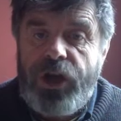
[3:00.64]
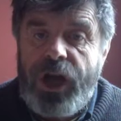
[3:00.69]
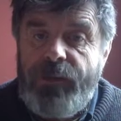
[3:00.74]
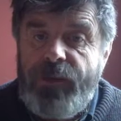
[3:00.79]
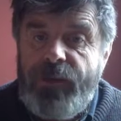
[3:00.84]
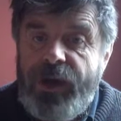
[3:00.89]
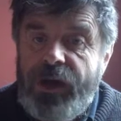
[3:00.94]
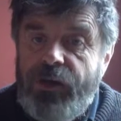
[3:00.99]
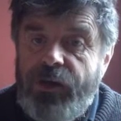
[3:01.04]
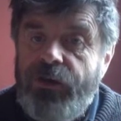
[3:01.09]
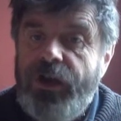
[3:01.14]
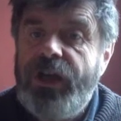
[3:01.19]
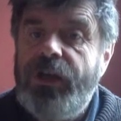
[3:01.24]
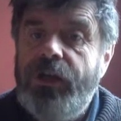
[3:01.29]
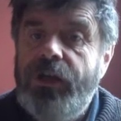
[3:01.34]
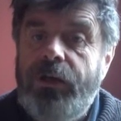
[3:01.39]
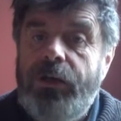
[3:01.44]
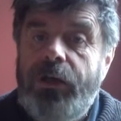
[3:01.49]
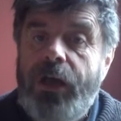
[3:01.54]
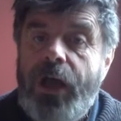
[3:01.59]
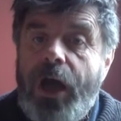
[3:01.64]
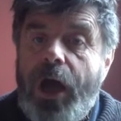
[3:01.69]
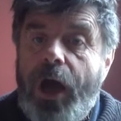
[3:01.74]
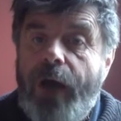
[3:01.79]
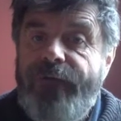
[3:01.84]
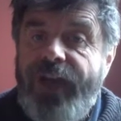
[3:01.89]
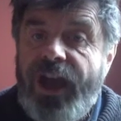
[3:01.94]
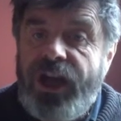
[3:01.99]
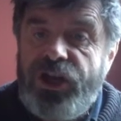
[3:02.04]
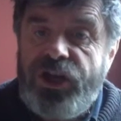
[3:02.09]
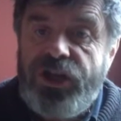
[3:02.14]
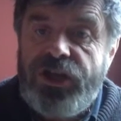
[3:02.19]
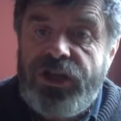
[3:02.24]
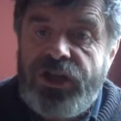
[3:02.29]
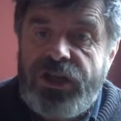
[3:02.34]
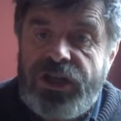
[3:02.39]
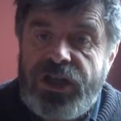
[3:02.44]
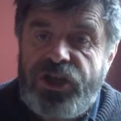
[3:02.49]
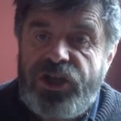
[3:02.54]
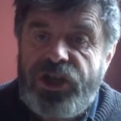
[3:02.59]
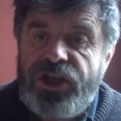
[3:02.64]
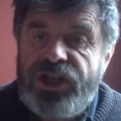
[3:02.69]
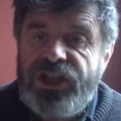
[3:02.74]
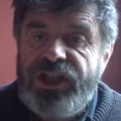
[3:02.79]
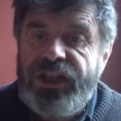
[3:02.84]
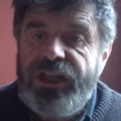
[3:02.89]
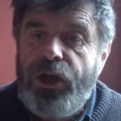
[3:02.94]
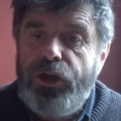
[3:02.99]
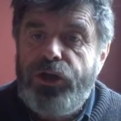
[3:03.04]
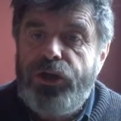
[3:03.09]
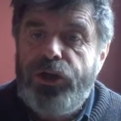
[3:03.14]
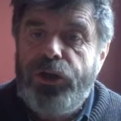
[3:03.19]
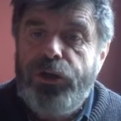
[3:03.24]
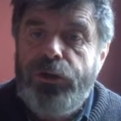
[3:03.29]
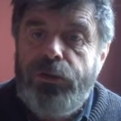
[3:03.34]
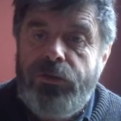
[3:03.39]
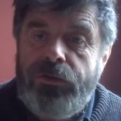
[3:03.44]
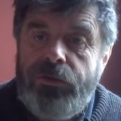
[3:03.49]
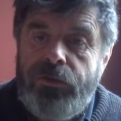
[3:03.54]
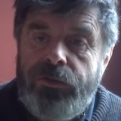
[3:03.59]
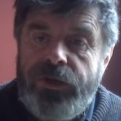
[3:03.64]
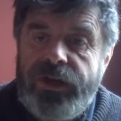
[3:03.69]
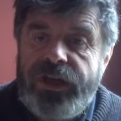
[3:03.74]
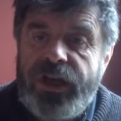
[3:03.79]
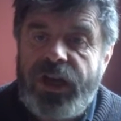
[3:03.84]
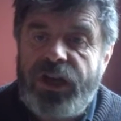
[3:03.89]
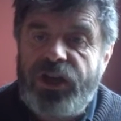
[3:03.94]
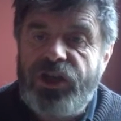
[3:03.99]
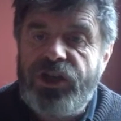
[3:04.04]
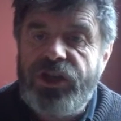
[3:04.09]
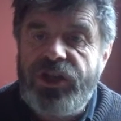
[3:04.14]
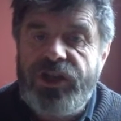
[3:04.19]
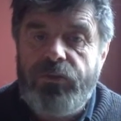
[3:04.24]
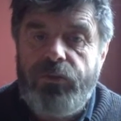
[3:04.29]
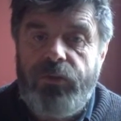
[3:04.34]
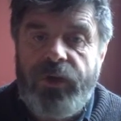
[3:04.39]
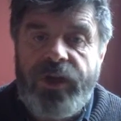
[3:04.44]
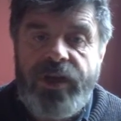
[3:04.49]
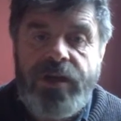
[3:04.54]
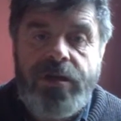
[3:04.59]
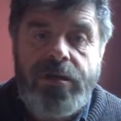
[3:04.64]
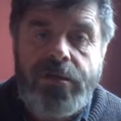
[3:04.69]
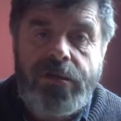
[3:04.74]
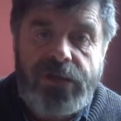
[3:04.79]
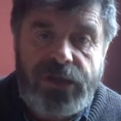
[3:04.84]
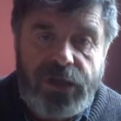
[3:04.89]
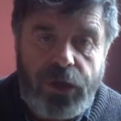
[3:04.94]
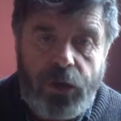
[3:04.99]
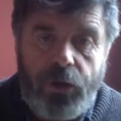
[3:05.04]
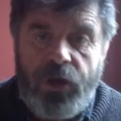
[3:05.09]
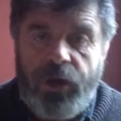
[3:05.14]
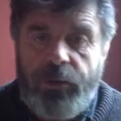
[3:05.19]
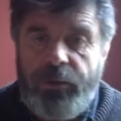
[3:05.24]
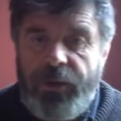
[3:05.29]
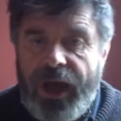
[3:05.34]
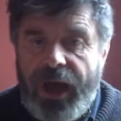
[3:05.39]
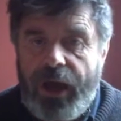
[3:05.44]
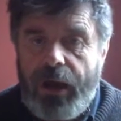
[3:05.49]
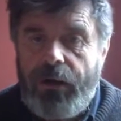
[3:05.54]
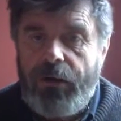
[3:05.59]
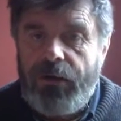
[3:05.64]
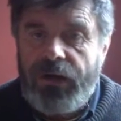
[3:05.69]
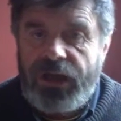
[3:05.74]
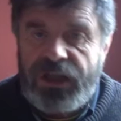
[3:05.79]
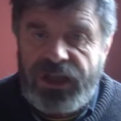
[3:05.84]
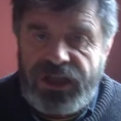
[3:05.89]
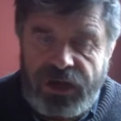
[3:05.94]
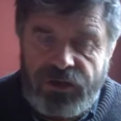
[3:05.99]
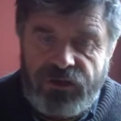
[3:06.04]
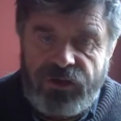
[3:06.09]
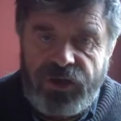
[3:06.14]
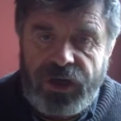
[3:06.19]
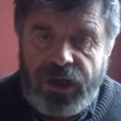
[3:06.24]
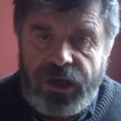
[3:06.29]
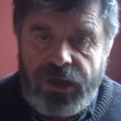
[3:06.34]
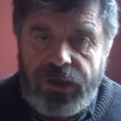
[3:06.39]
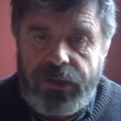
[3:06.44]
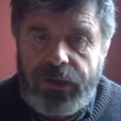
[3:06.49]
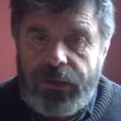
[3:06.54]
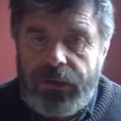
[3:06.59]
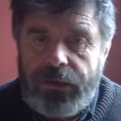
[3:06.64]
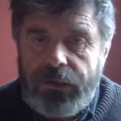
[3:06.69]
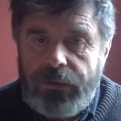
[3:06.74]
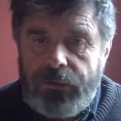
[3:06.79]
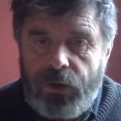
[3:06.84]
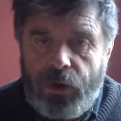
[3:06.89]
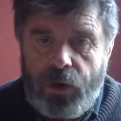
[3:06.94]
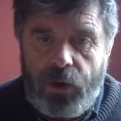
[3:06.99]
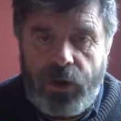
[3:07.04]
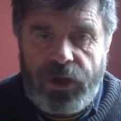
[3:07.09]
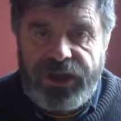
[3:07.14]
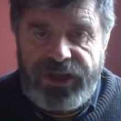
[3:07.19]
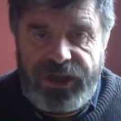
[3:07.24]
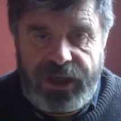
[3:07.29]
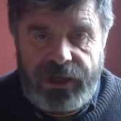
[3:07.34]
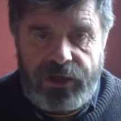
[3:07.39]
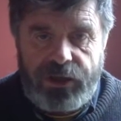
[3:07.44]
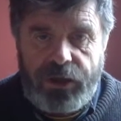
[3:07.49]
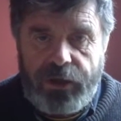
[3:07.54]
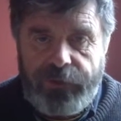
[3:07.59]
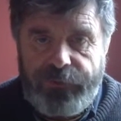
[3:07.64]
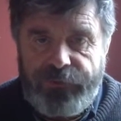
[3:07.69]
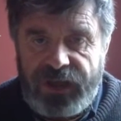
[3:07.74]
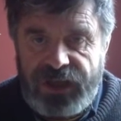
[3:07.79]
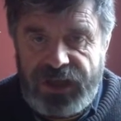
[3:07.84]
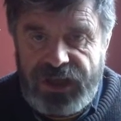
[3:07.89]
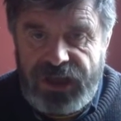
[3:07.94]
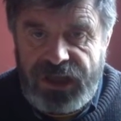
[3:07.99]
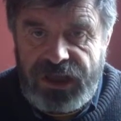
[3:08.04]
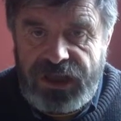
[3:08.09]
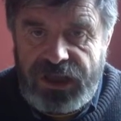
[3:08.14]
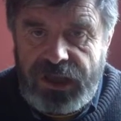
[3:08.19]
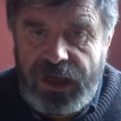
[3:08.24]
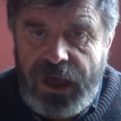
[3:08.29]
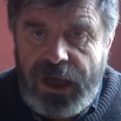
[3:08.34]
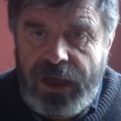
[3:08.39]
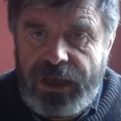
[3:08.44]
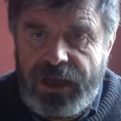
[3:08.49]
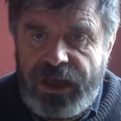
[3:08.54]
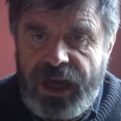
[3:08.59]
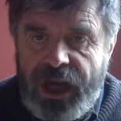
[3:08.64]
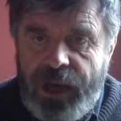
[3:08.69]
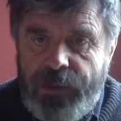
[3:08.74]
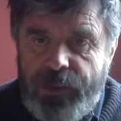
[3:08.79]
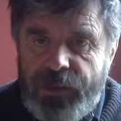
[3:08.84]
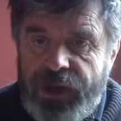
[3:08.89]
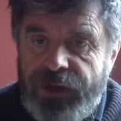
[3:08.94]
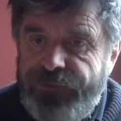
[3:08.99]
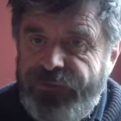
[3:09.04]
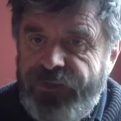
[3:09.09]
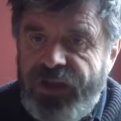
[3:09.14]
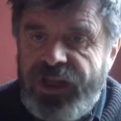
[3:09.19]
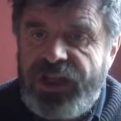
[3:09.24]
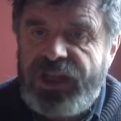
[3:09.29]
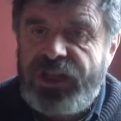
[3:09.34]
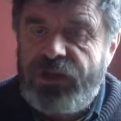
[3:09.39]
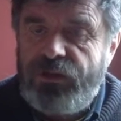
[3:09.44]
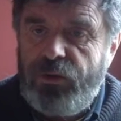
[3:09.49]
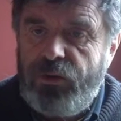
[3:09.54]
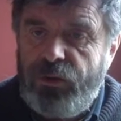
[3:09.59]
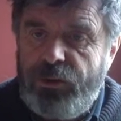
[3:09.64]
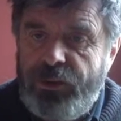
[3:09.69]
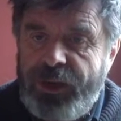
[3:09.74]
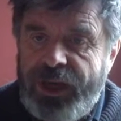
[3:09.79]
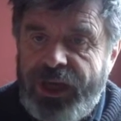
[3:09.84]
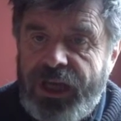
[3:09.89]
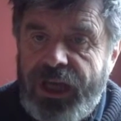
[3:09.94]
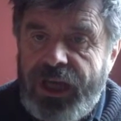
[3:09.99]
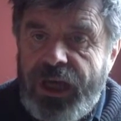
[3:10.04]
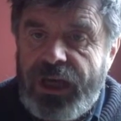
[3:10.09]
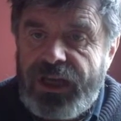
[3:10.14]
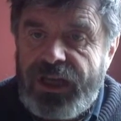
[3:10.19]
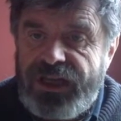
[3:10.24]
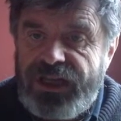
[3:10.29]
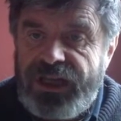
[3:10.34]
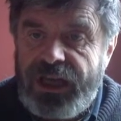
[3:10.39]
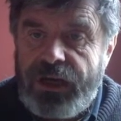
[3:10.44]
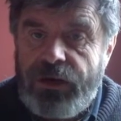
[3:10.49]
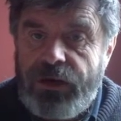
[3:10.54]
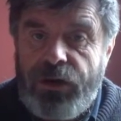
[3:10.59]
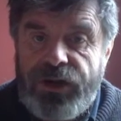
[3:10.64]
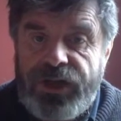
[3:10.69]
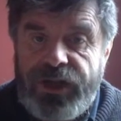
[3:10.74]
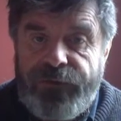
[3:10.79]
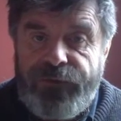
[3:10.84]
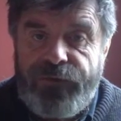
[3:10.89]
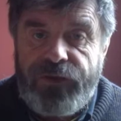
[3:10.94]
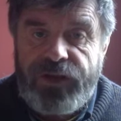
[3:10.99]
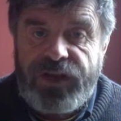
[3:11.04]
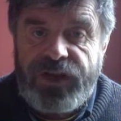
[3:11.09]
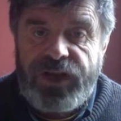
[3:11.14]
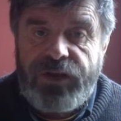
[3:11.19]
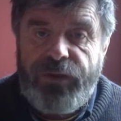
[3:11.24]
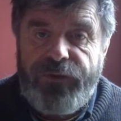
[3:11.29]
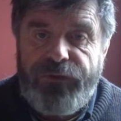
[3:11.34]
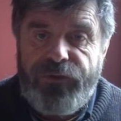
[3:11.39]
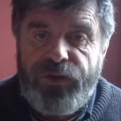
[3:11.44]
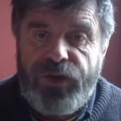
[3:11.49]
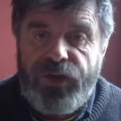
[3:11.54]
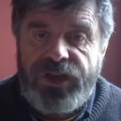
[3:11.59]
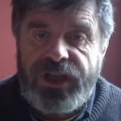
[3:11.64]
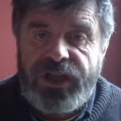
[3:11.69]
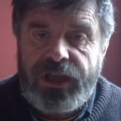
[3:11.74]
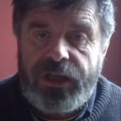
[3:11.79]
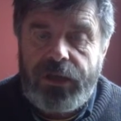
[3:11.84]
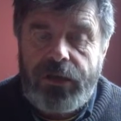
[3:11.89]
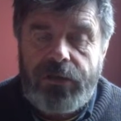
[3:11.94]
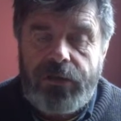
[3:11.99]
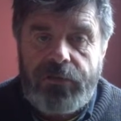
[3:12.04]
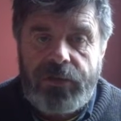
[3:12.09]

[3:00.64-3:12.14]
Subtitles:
I be critical of actions such as CO2 reductions, wind, solar power, etc., all the techno fixes that I'm convinced will make zero difference in reversing